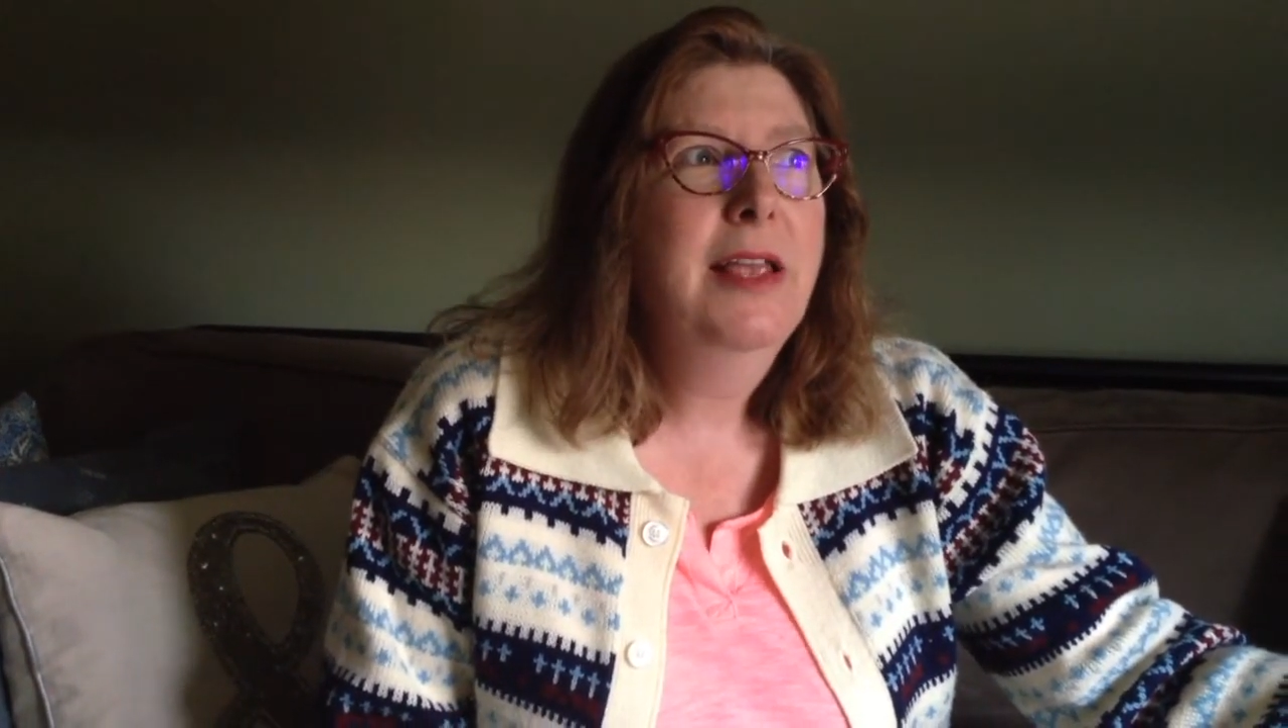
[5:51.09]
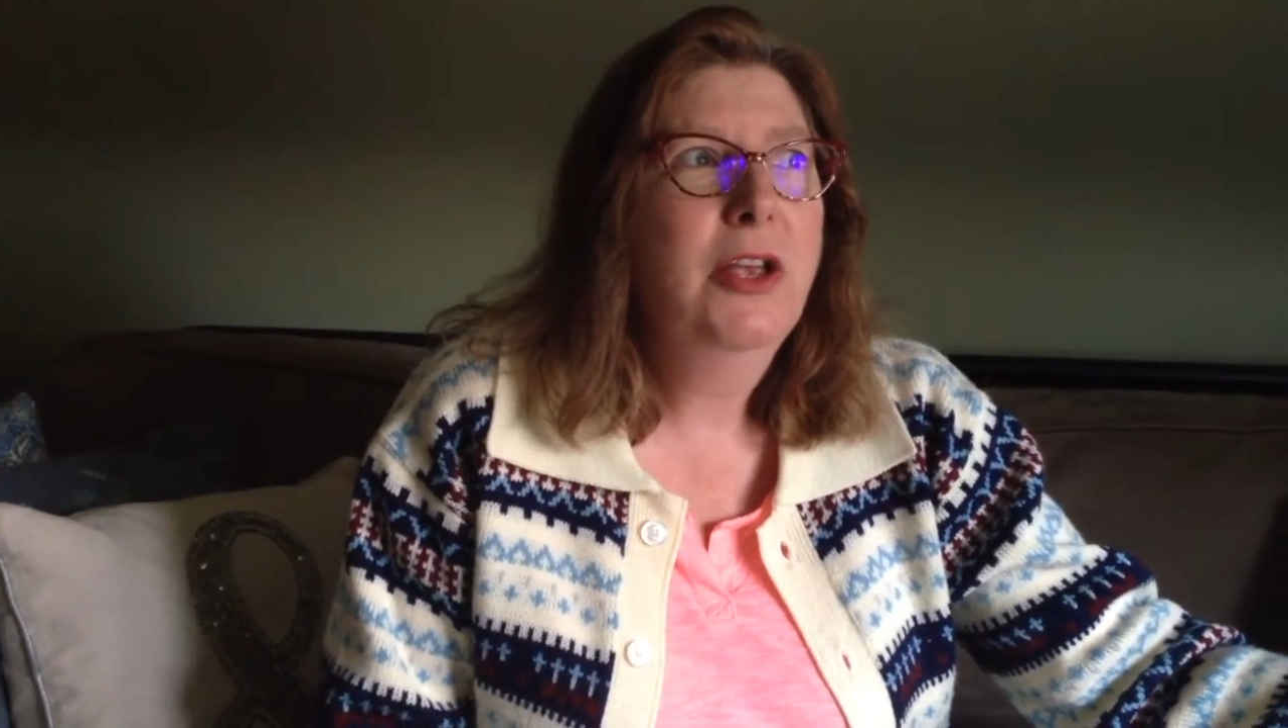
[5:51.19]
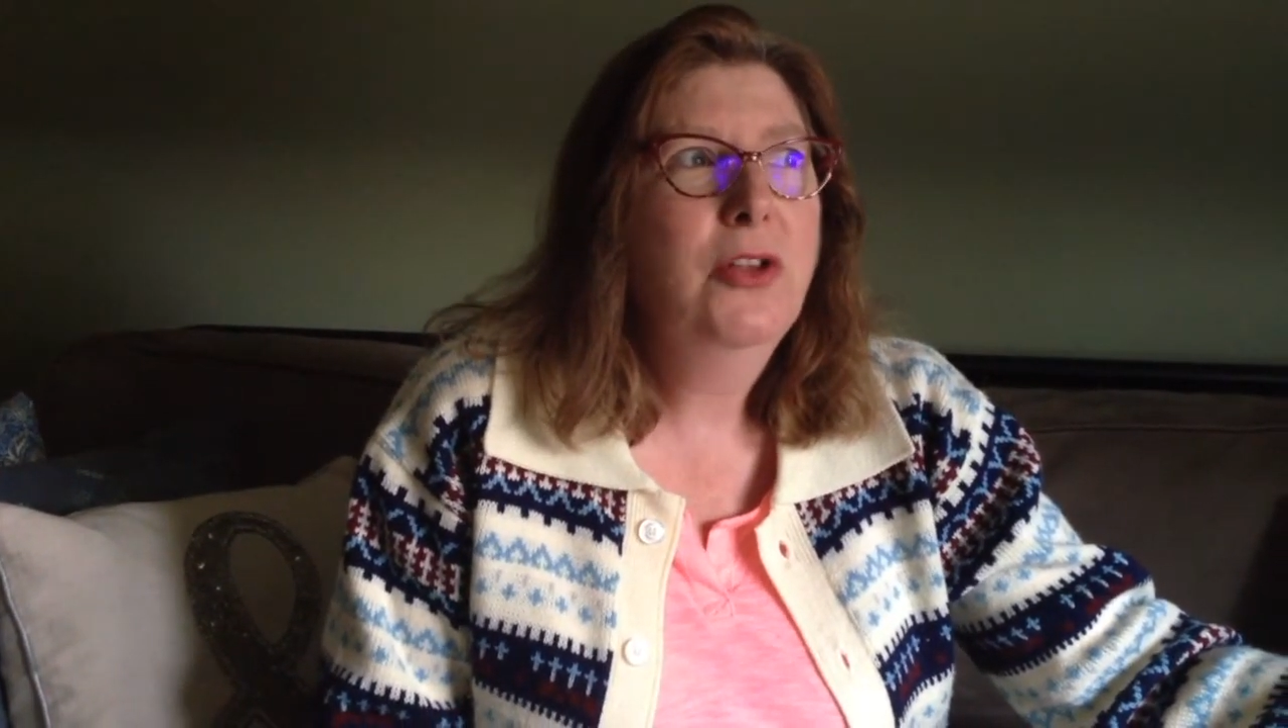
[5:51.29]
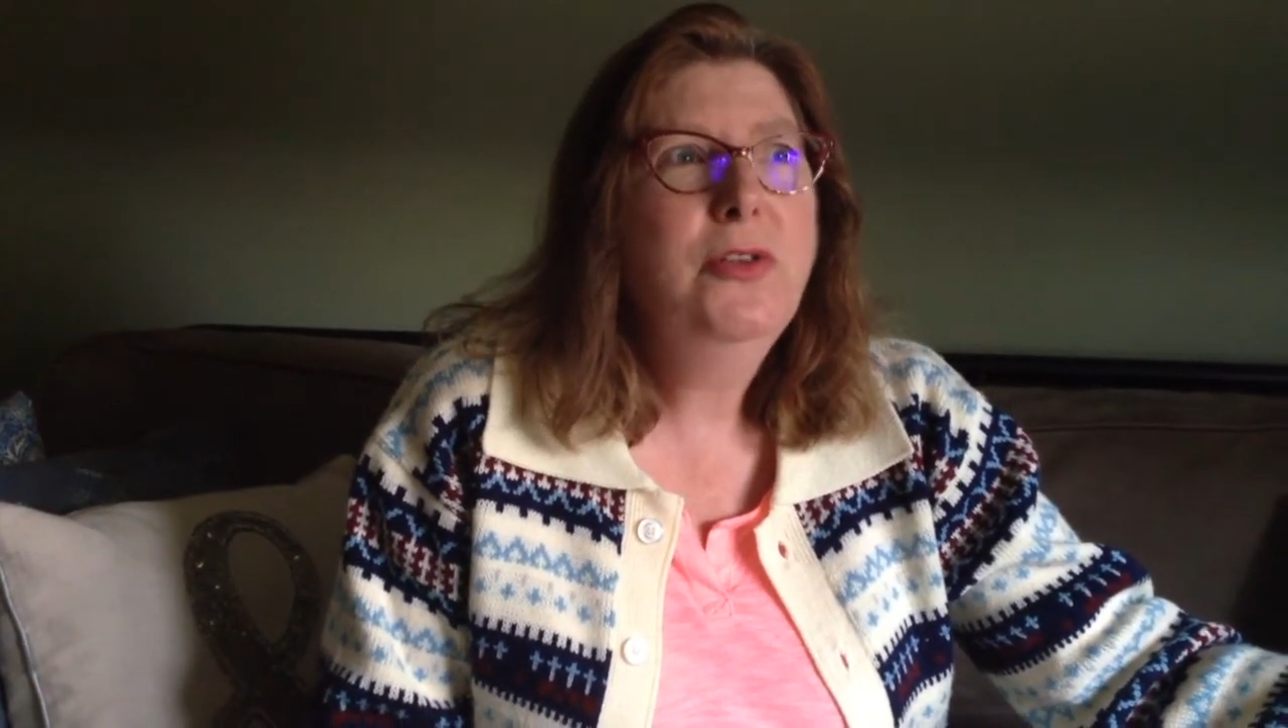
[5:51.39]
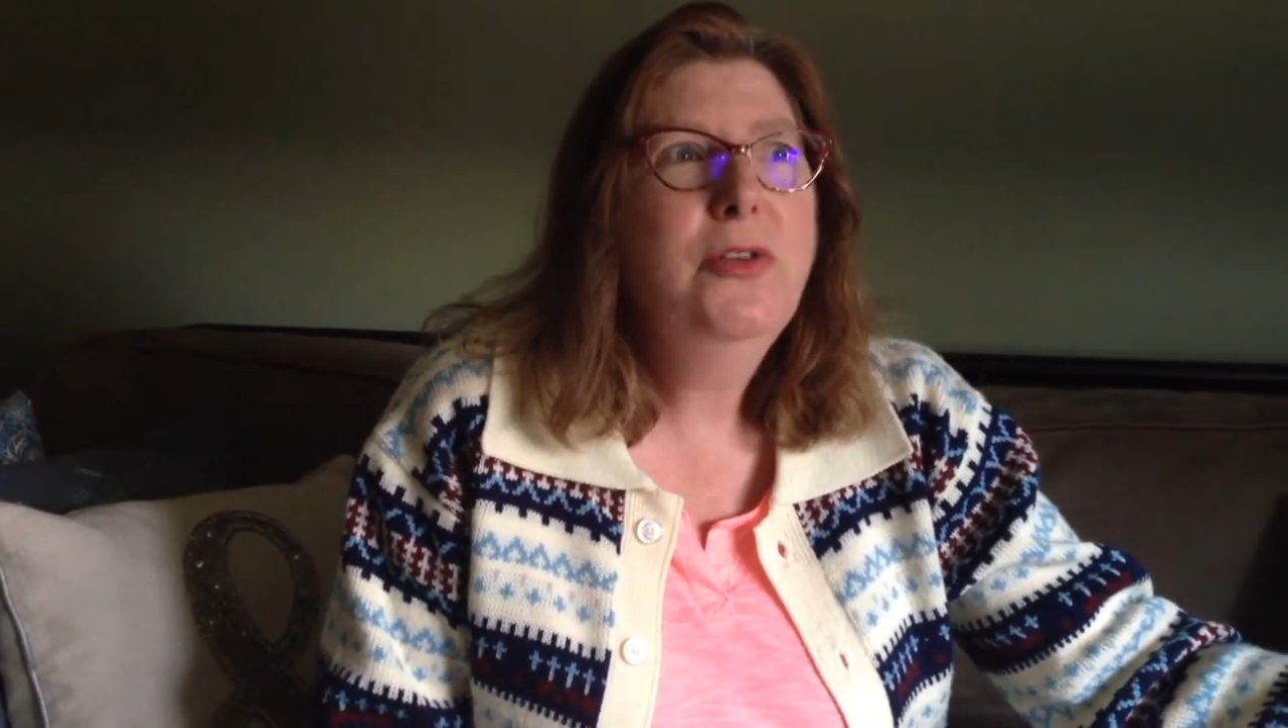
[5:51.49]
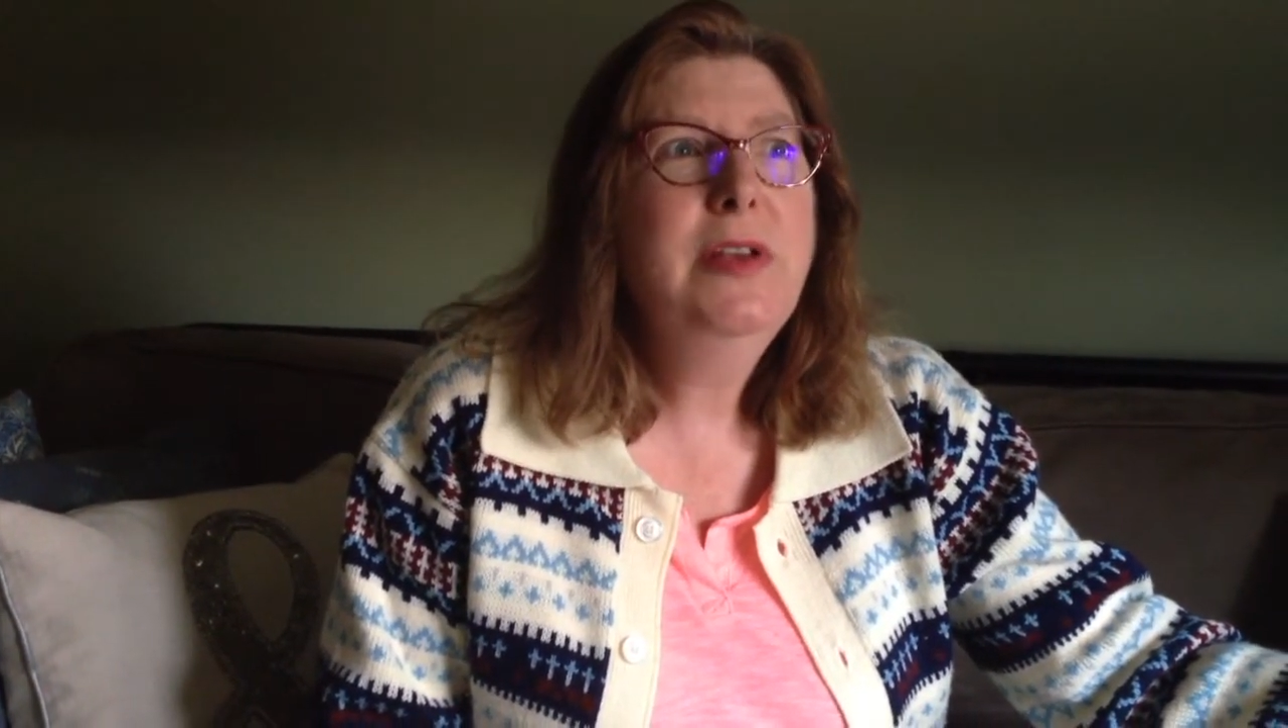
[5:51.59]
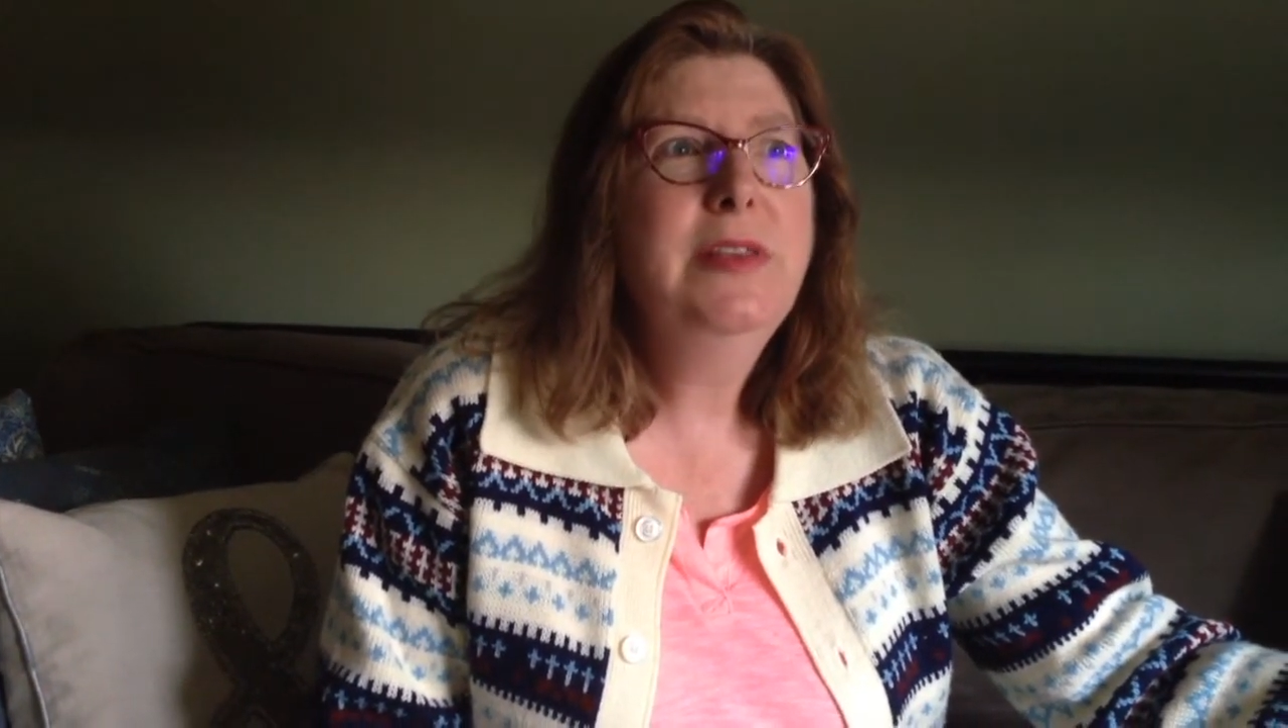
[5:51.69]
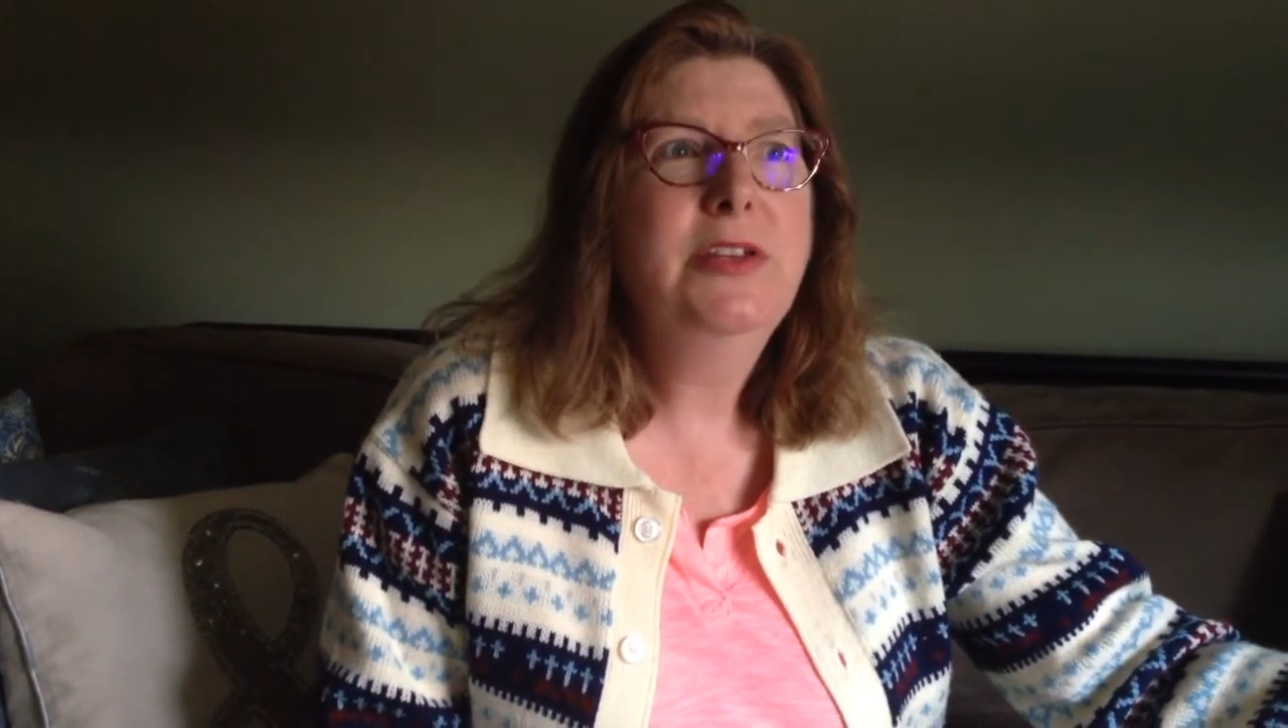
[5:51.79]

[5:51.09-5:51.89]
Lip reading: including the